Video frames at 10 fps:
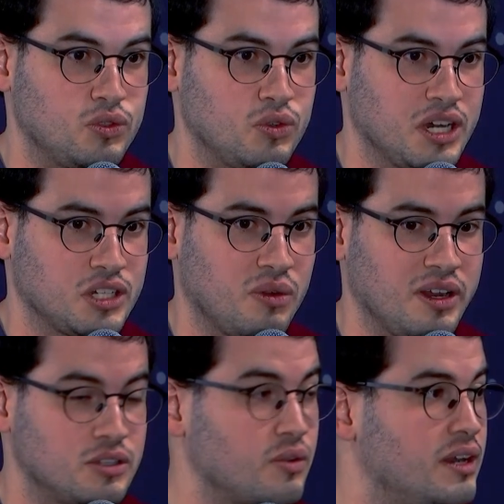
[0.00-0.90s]
actually
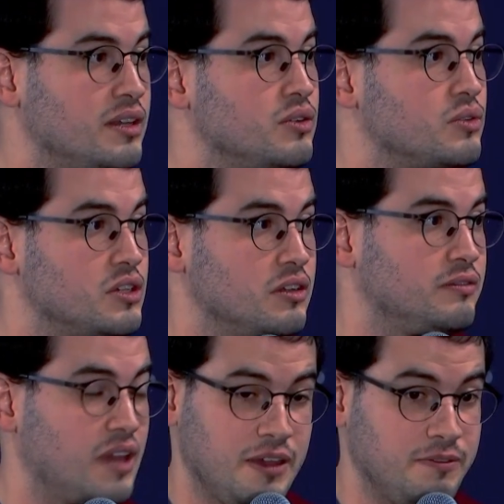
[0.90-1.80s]
train it yourself
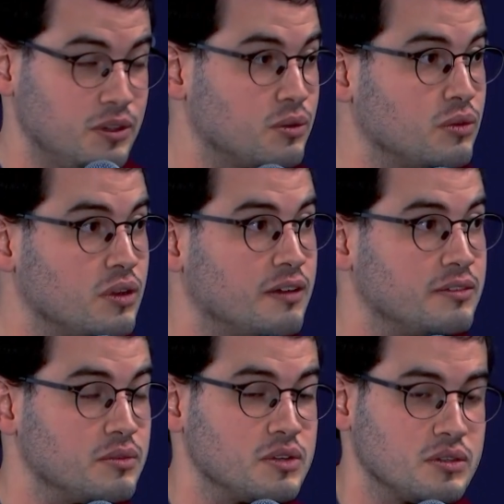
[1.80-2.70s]
if you do have
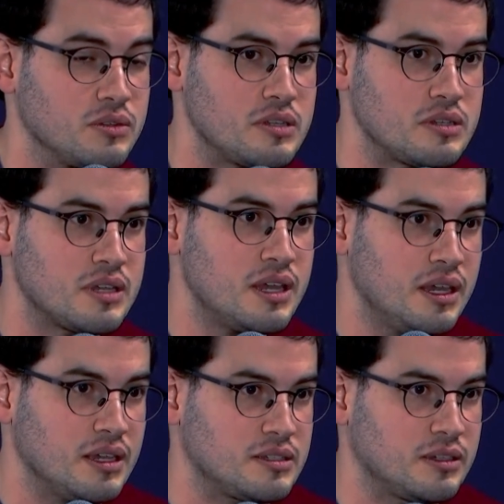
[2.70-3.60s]
the resources
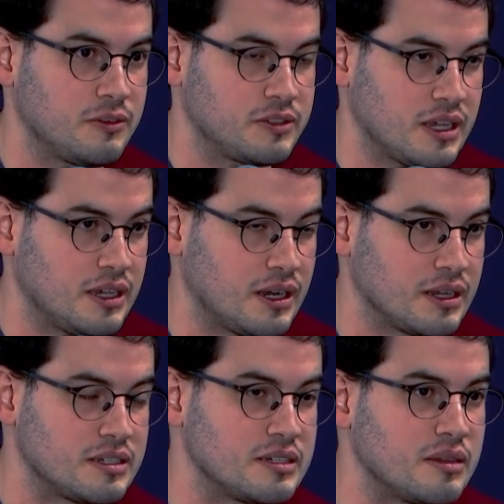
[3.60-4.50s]
instead of taking an
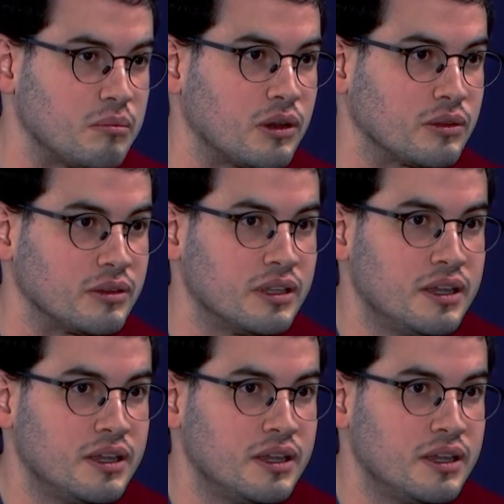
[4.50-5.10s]
existing model.